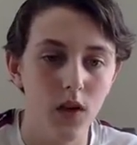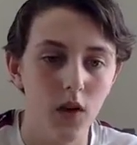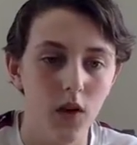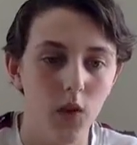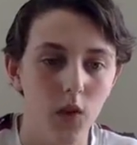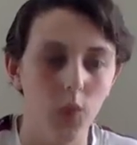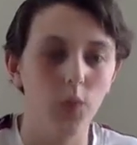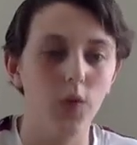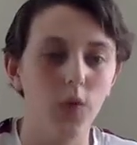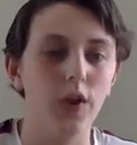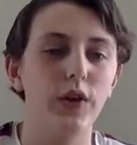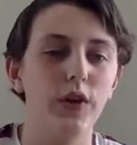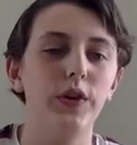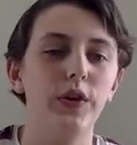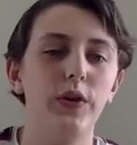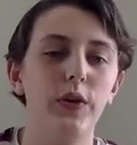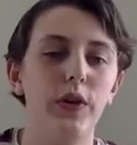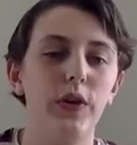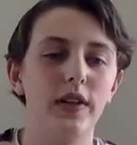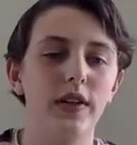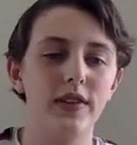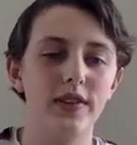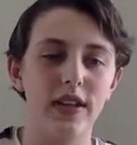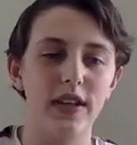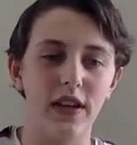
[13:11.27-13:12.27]
What are you
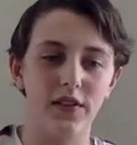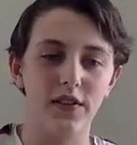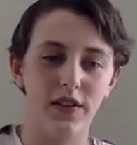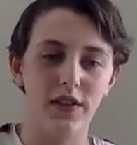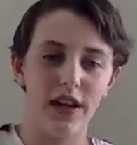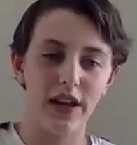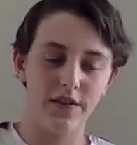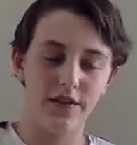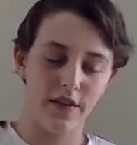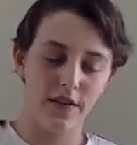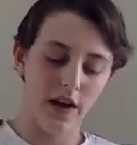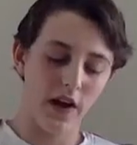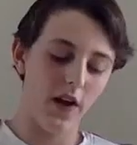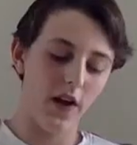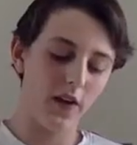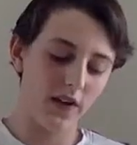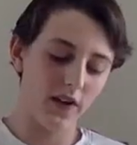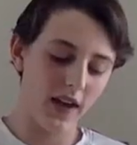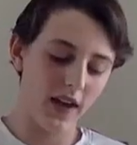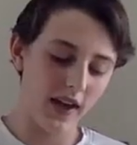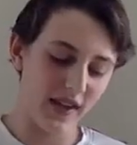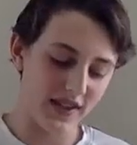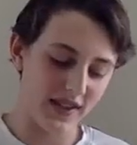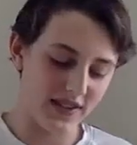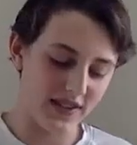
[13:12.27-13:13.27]
doing to stay creative? Oh
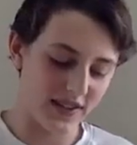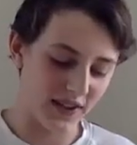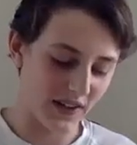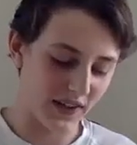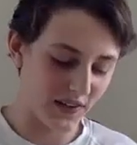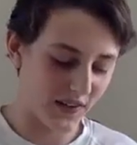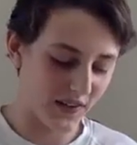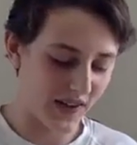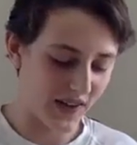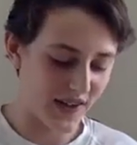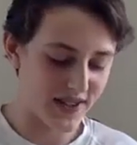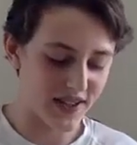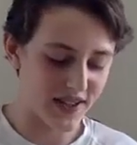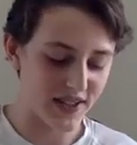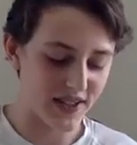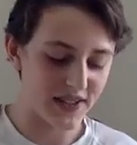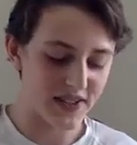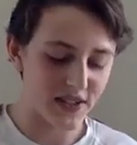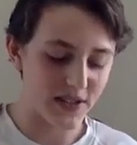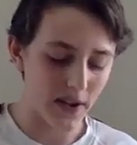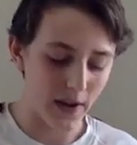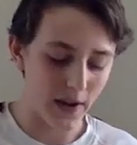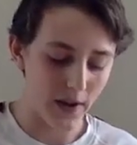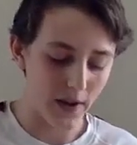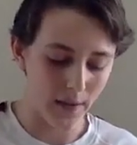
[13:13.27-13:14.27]
yeah, that's a good question.
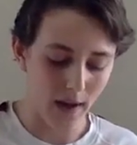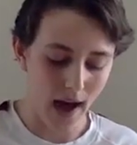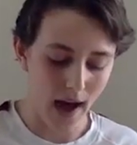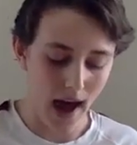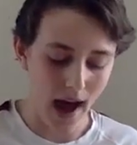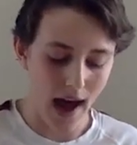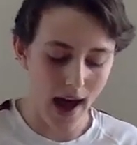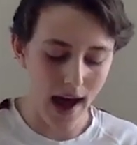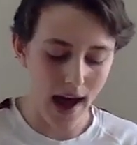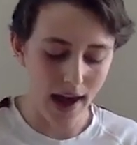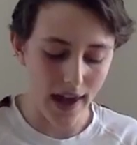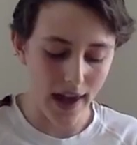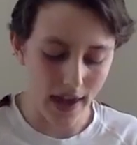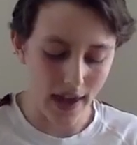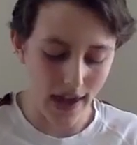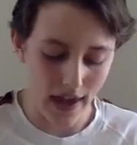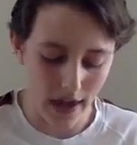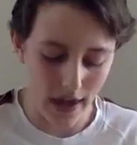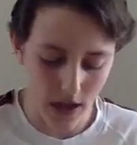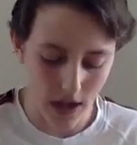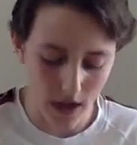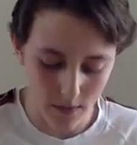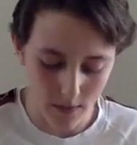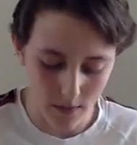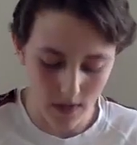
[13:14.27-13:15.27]
So
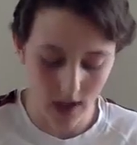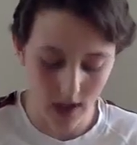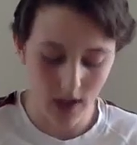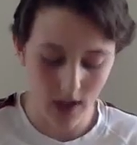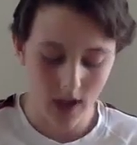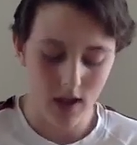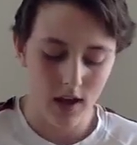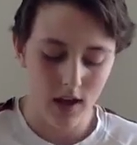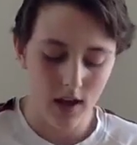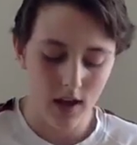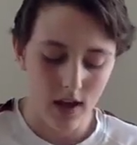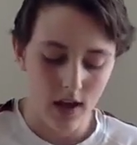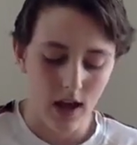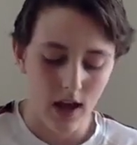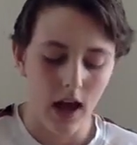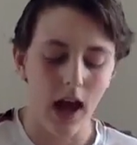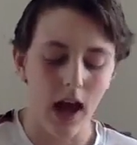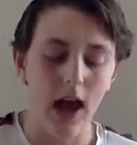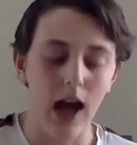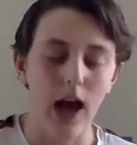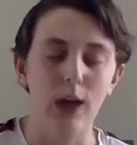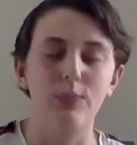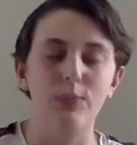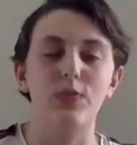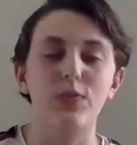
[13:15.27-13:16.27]
I
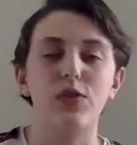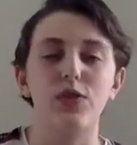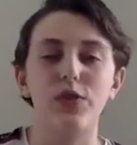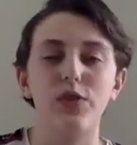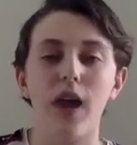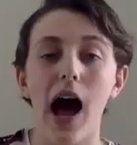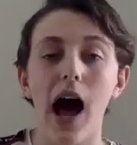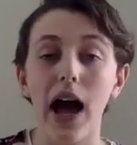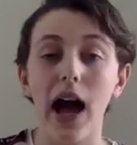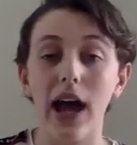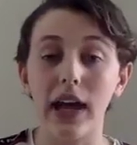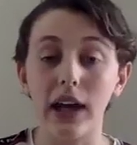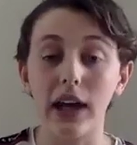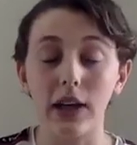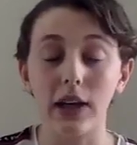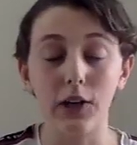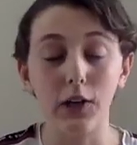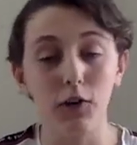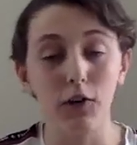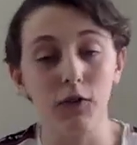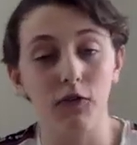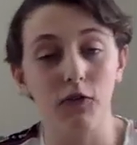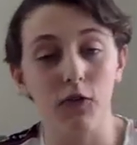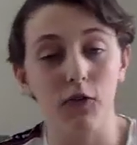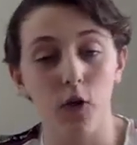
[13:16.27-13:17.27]
am trying
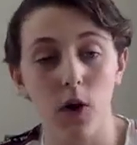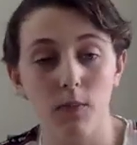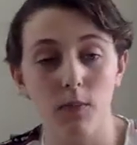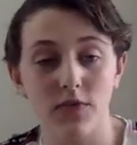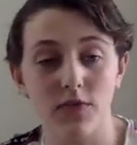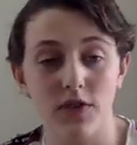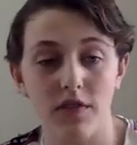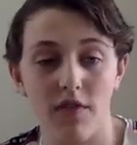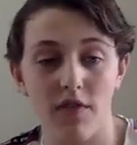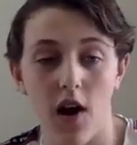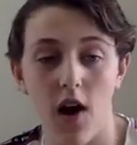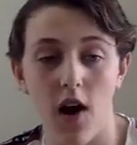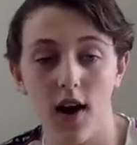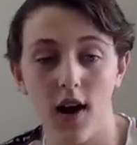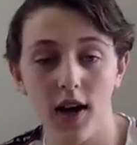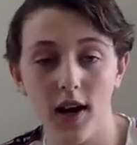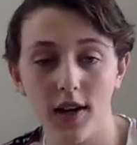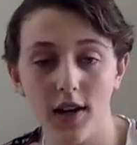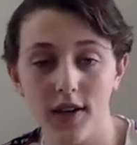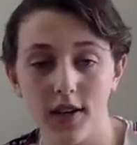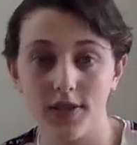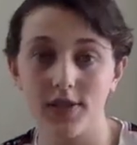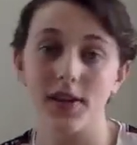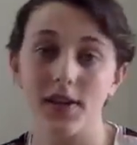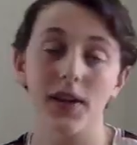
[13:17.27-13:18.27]
new forms of
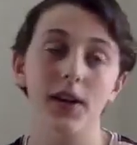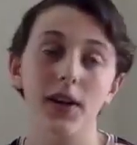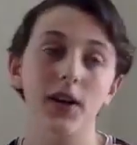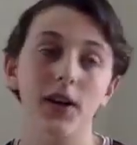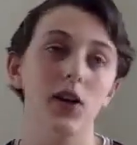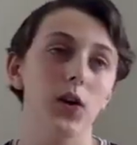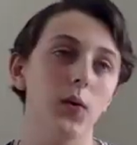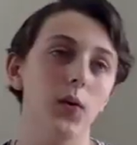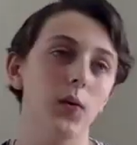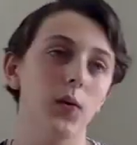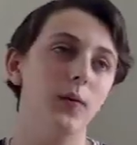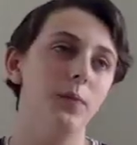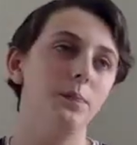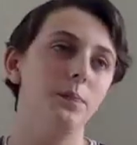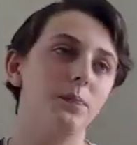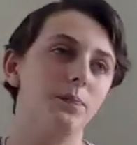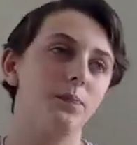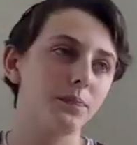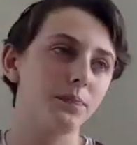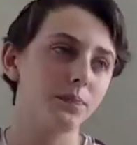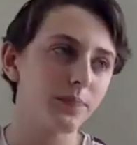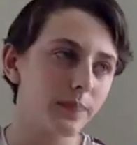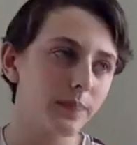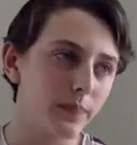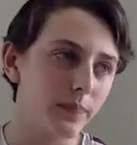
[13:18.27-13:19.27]
art, so
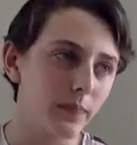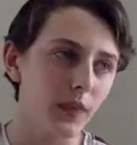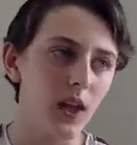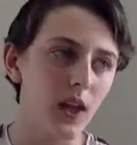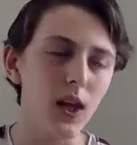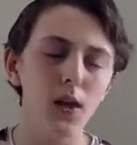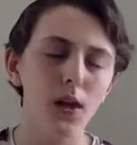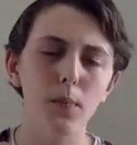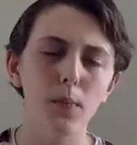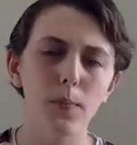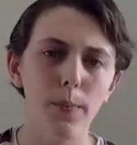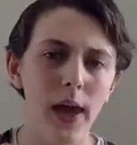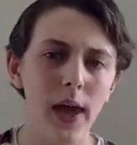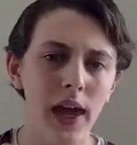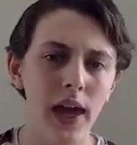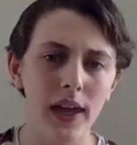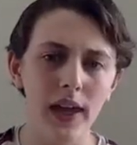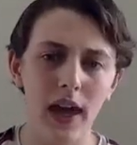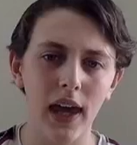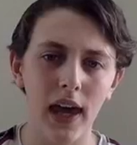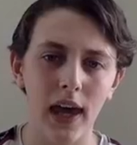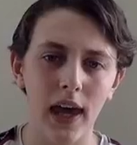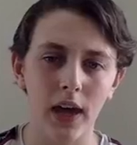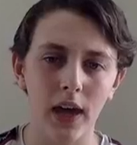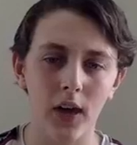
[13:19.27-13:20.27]

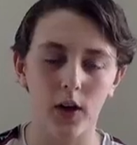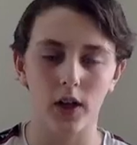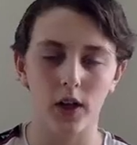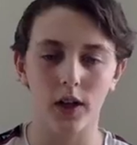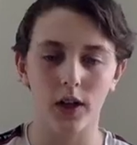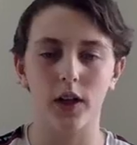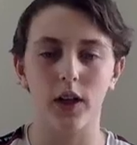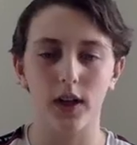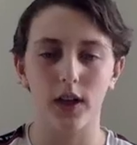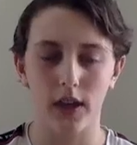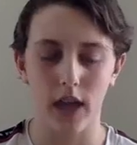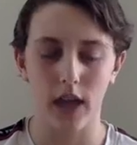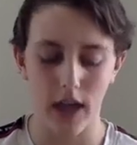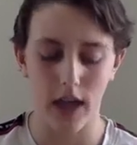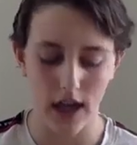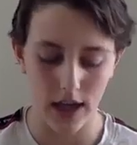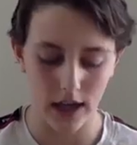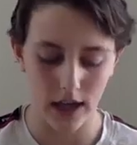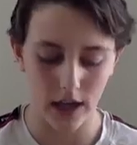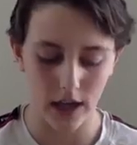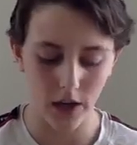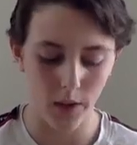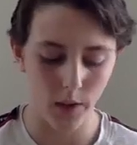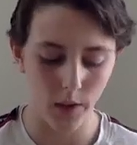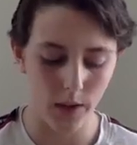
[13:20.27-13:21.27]
baking or
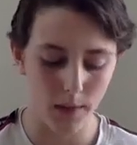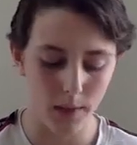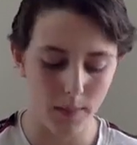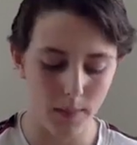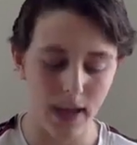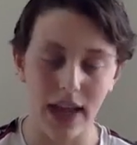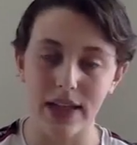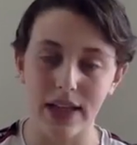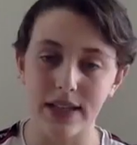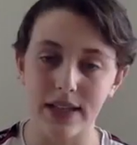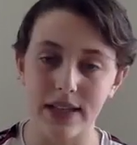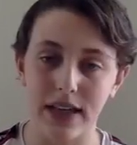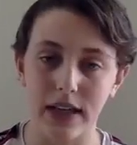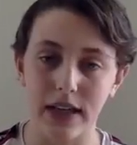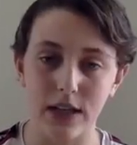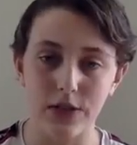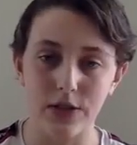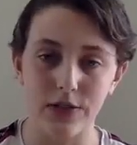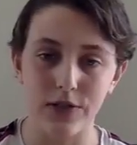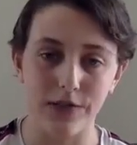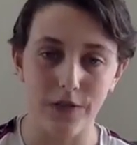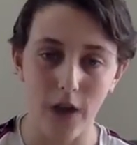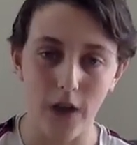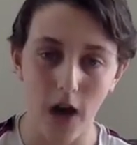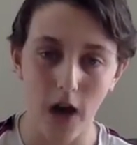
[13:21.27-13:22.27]
cooking or painting
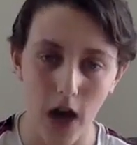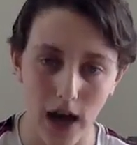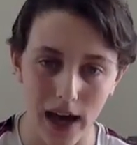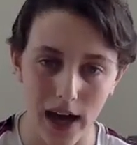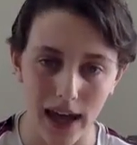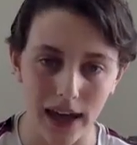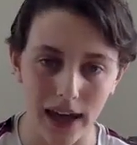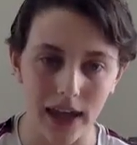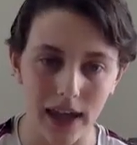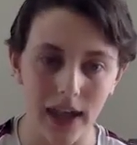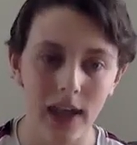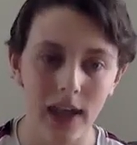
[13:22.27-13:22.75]
and drawing.